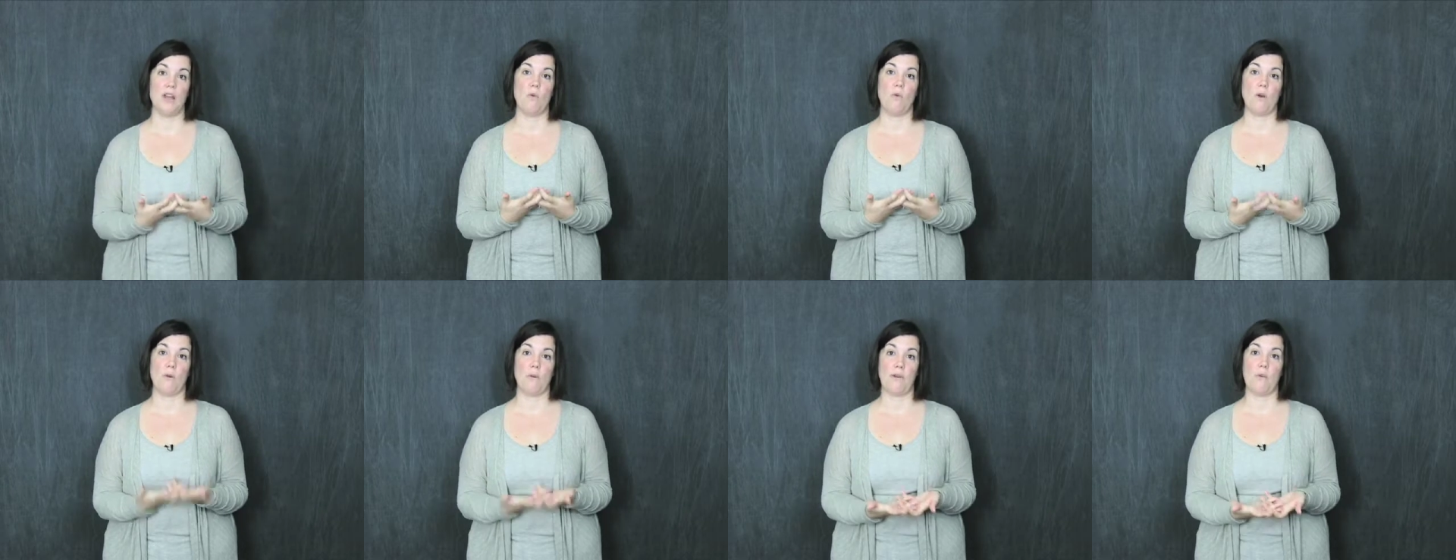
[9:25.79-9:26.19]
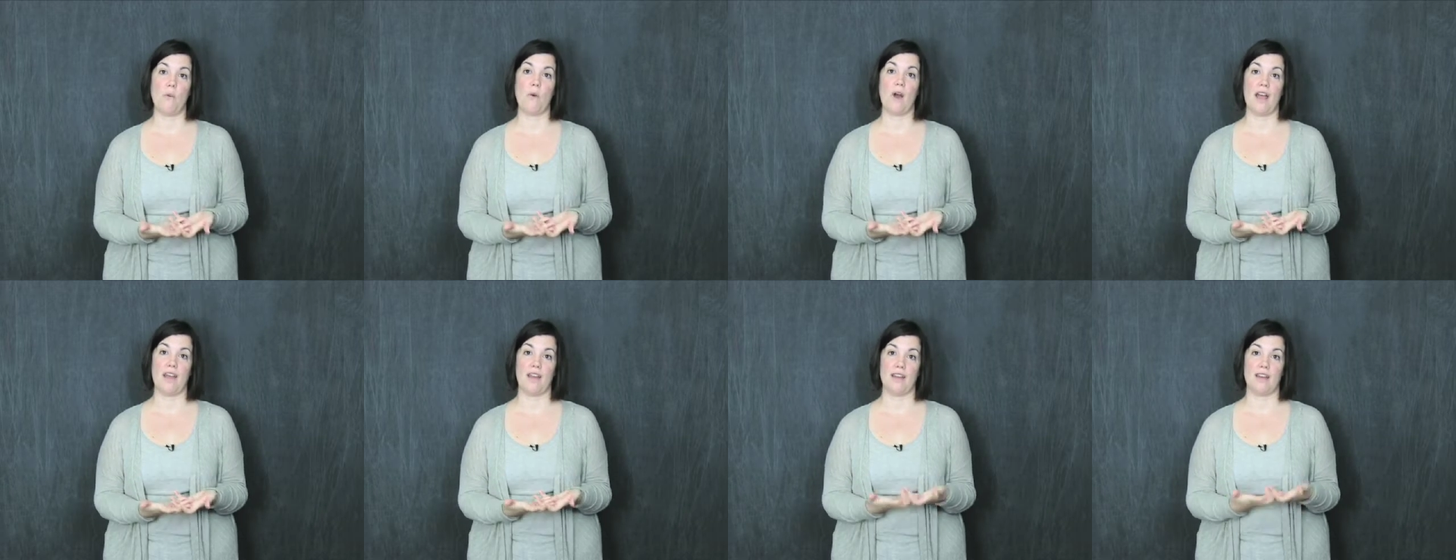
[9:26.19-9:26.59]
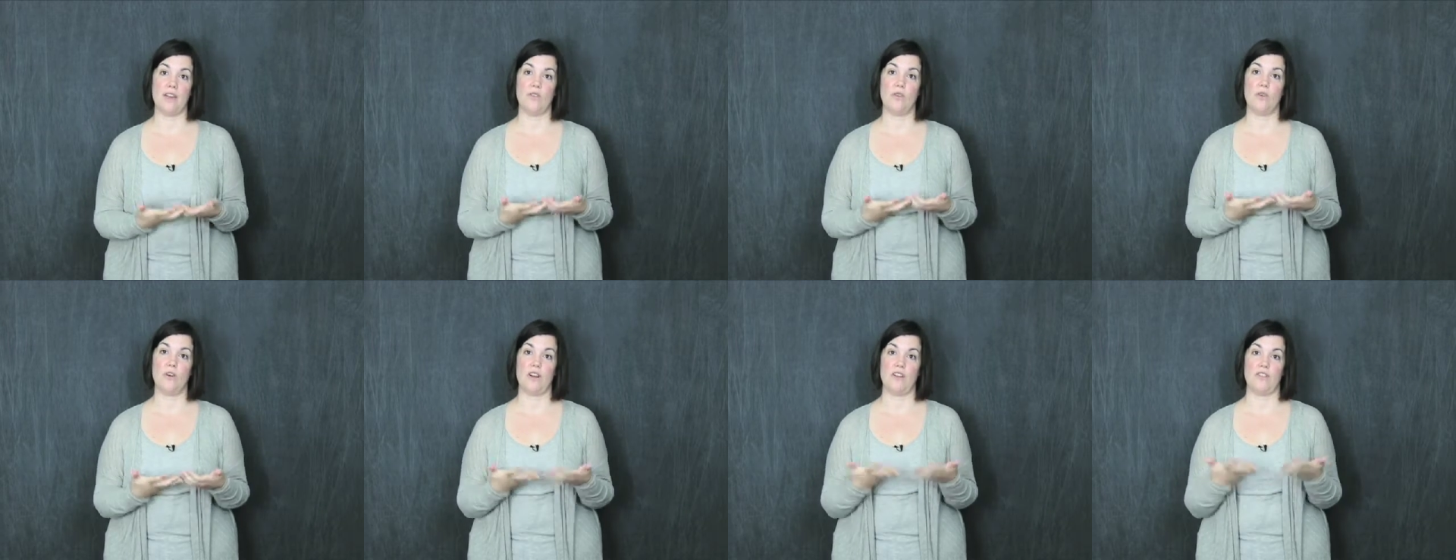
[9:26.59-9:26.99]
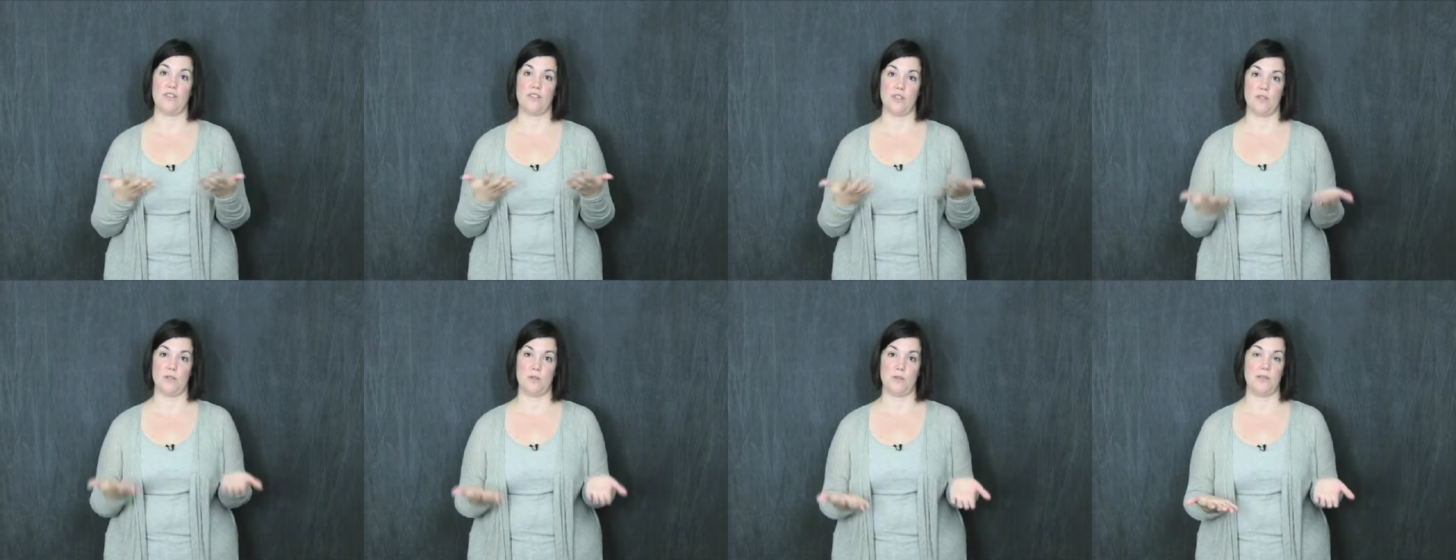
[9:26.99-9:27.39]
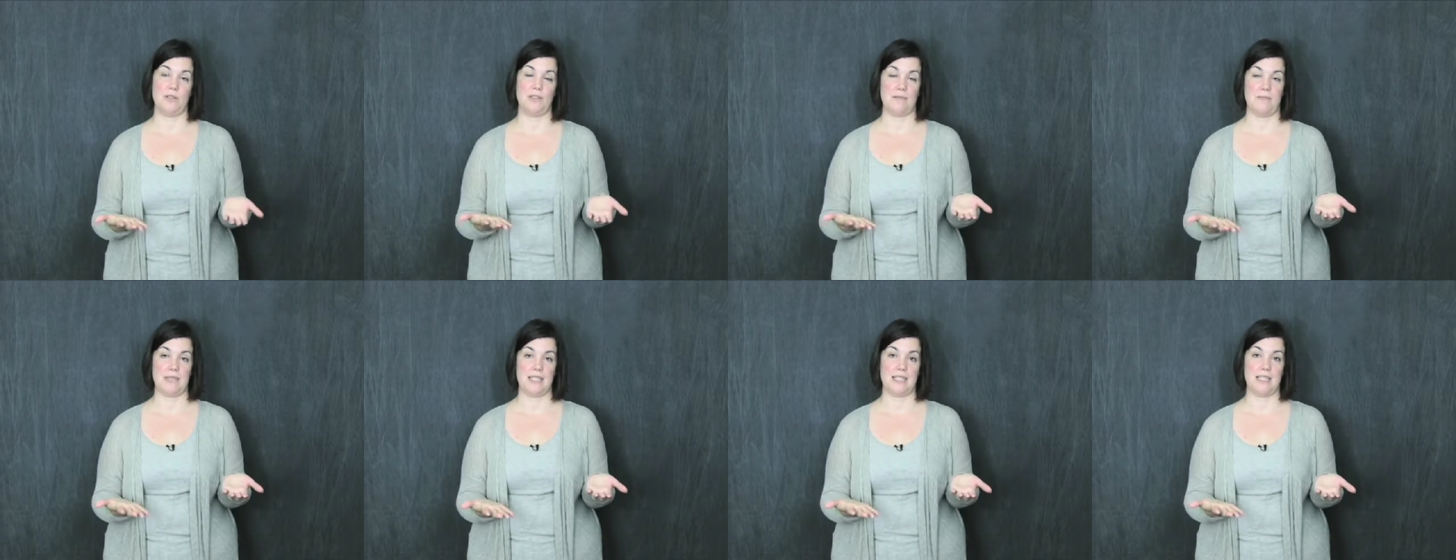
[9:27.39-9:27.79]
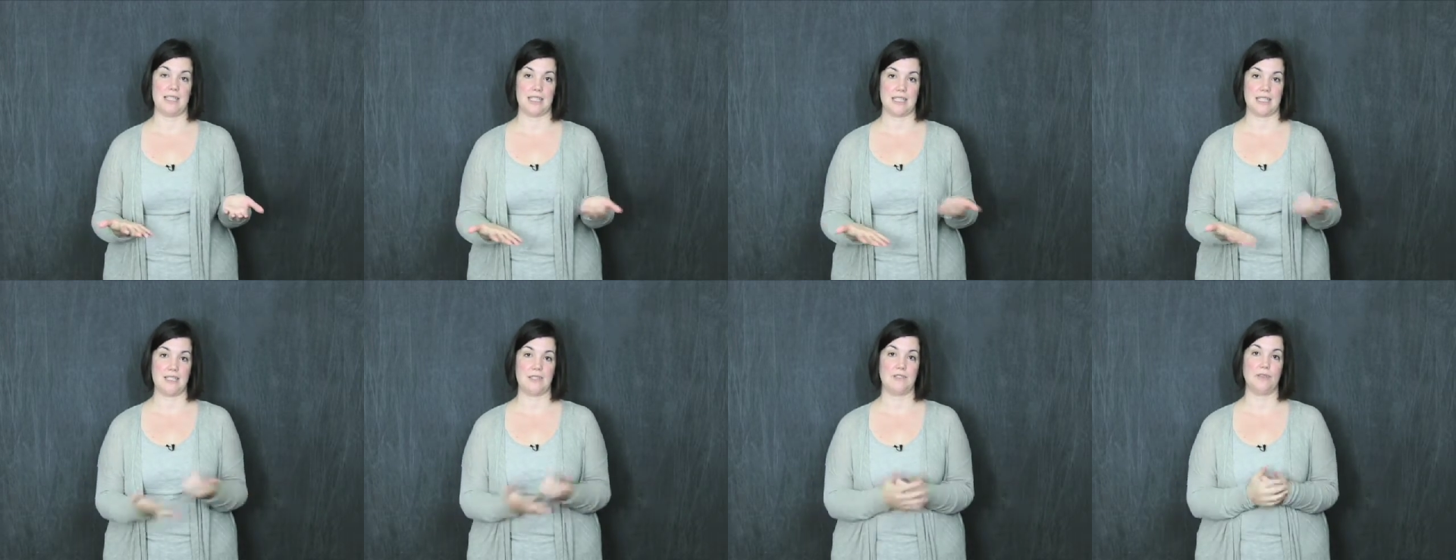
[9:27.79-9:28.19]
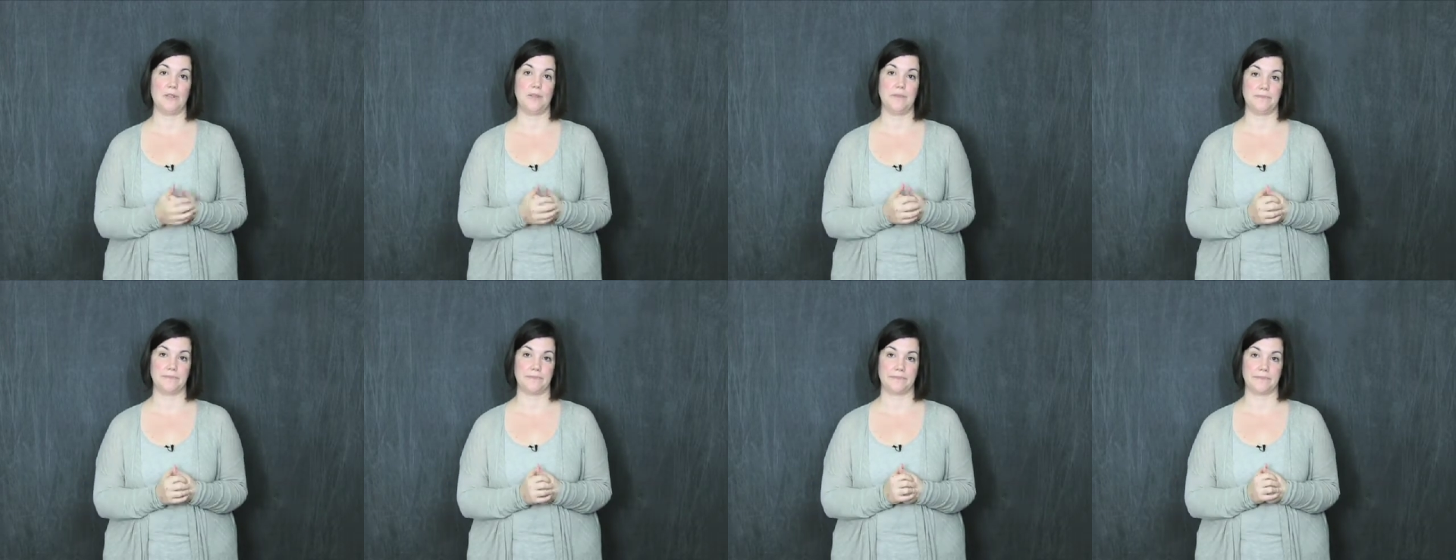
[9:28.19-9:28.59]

what we want in order for students to be successful.